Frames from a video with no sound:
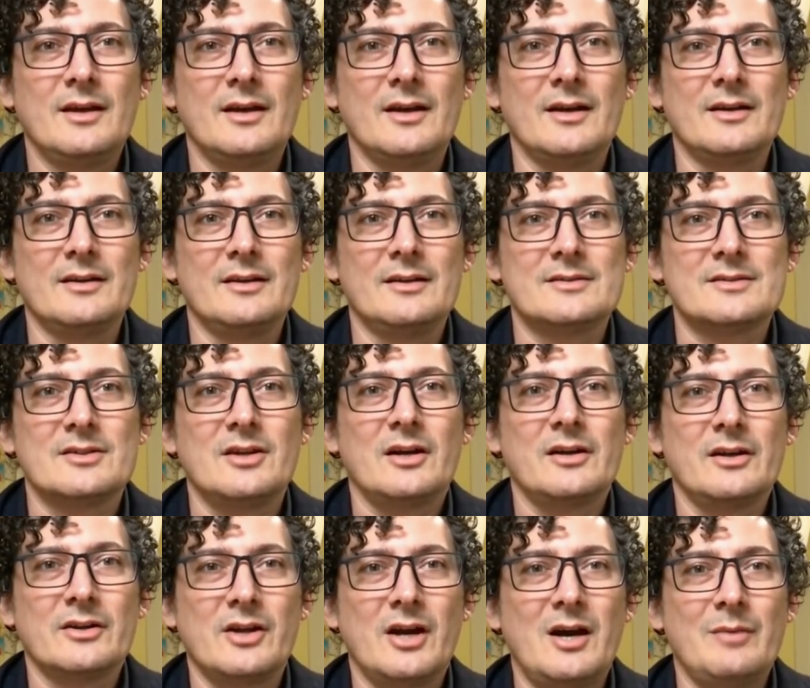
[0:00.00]
uh, it's
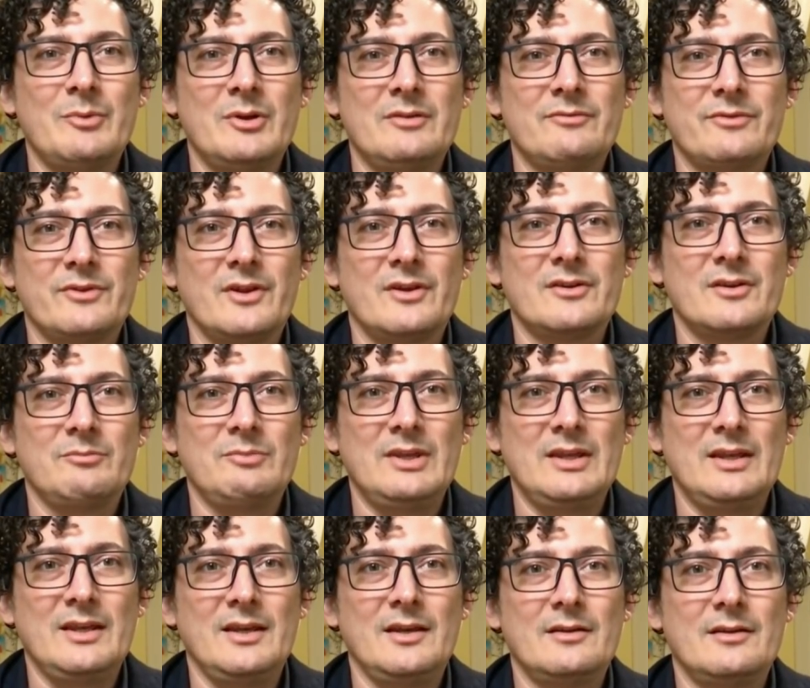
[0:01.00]
not uncommon for there to
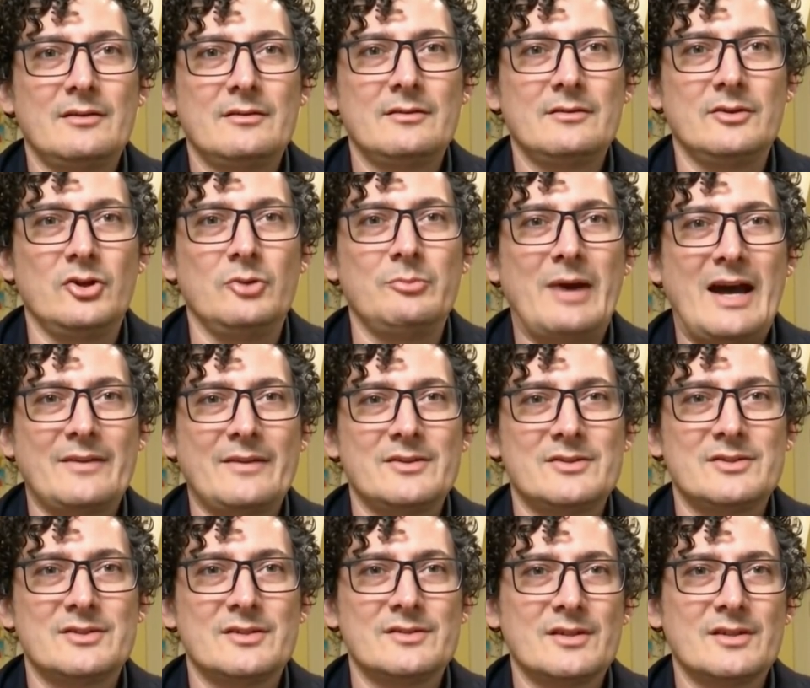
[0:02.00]
be new
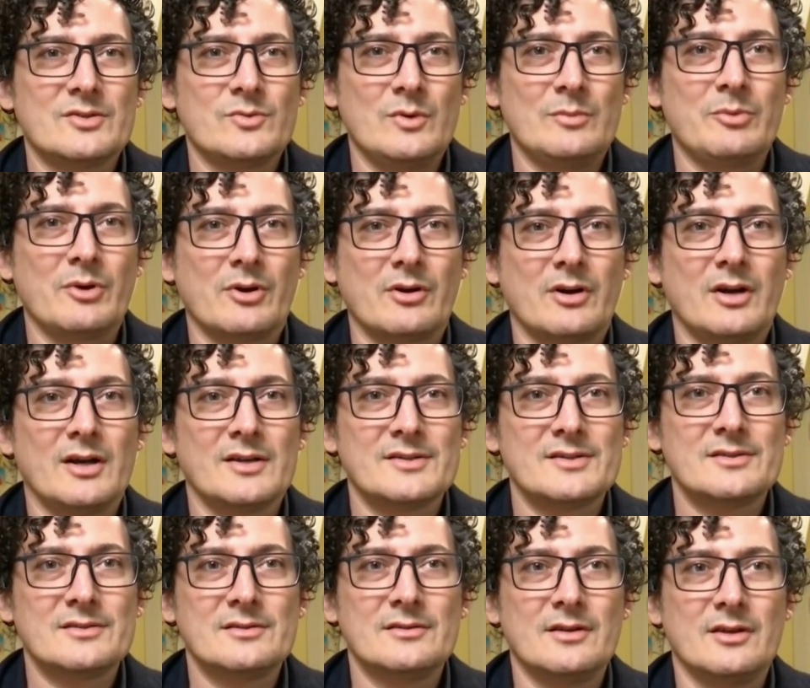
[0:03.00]
pathogens that sweep
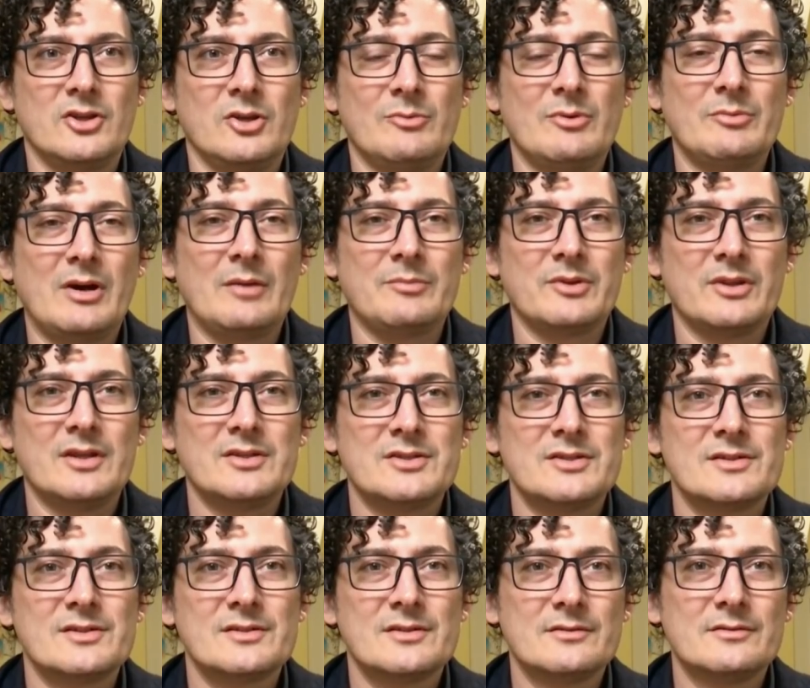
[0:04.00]
across the human
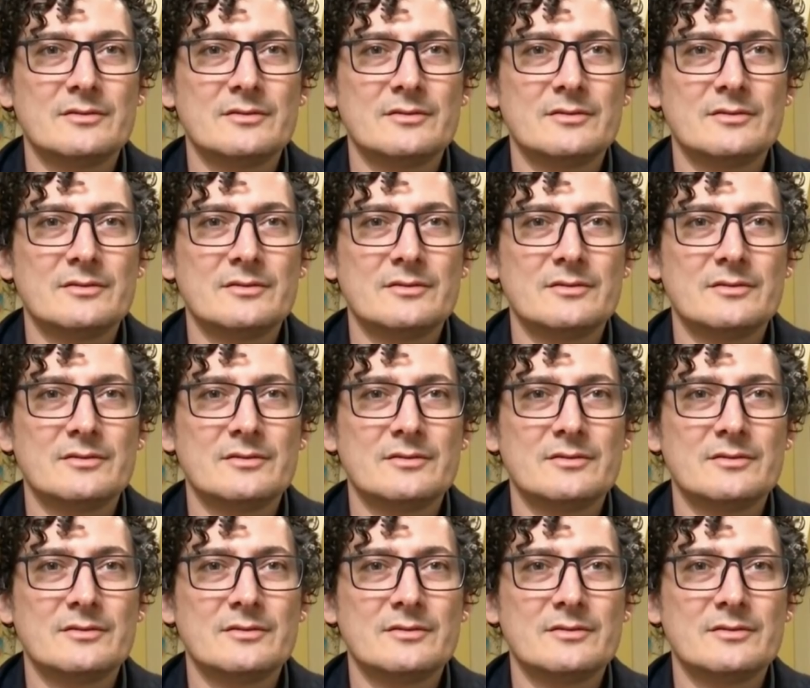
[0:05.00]
population.